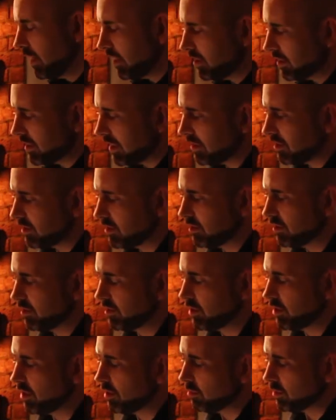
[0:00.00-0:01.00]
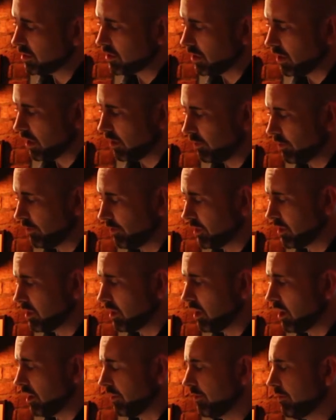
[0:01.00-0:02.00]
"He says she was the love of his
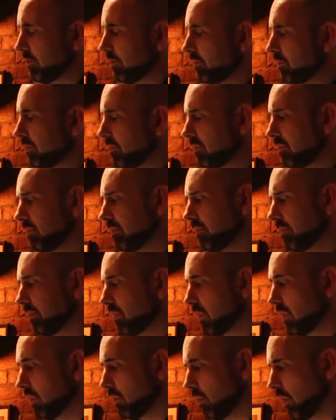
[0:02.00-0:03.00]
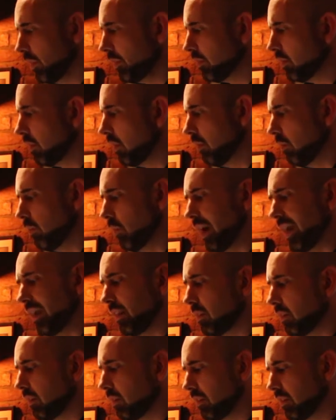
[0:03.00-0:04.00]
life. The one that got
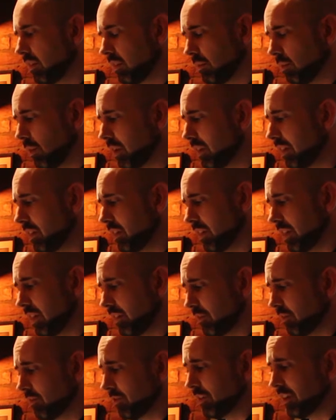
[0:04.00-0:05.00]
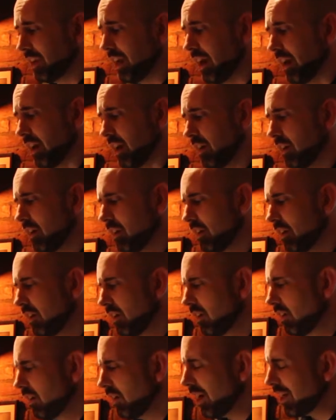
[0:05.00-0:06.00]
away, the one he can never forget."
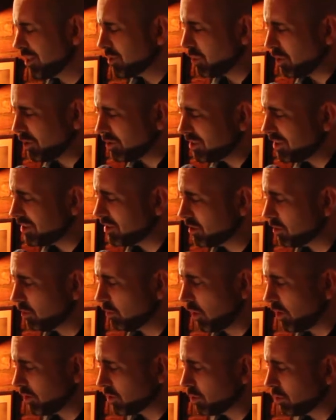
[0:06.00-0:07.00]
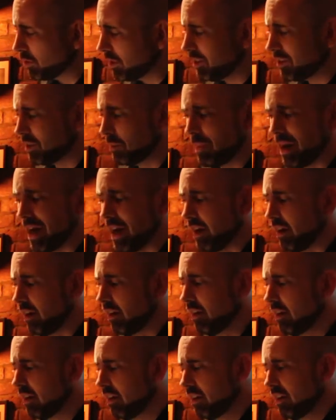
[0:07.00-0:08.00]
I said, what's all this about?
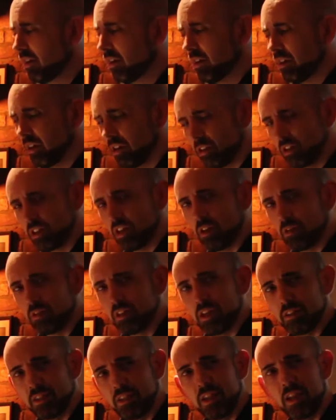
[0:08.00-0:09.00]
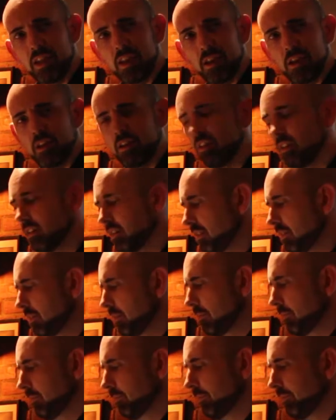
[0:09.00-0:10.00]
And I settled down to hear.
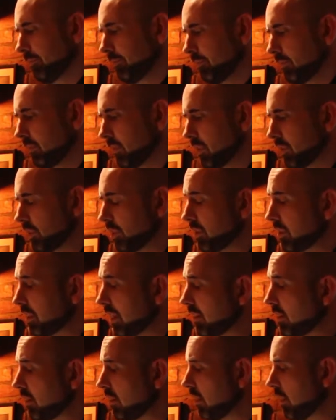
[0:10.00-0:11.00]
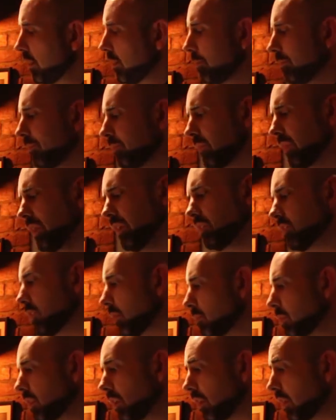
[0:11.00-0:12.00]
She said, "It's
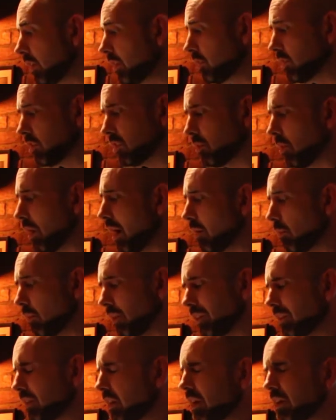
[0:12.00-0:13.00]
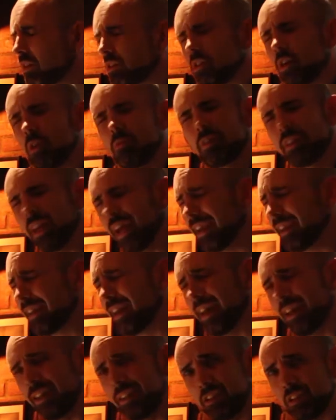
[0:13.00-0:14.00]
some girl he used to go out with years ago,
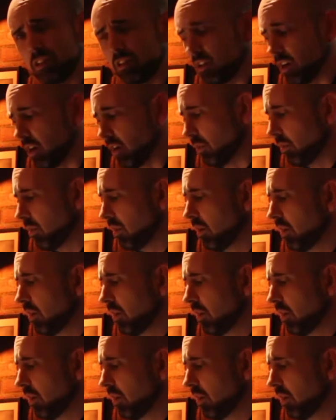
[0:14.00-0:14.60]
decades ago."